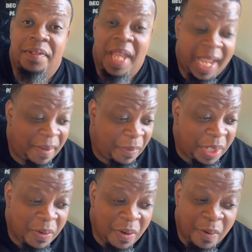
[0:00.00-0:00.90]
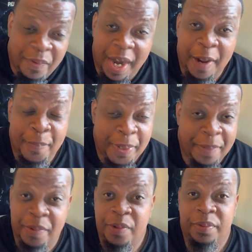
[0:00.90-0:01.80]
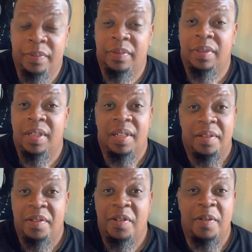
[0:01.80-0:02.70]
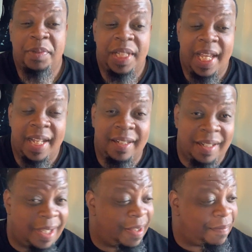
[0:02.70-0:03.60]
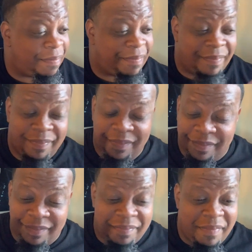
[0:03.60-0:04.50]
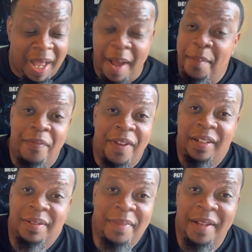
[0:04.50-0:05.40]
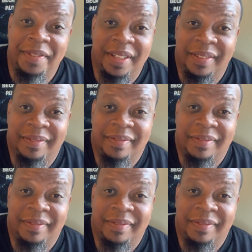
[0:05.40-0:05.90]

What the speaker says: And when you're around people, you know what I'm saying, I'm a victim of it.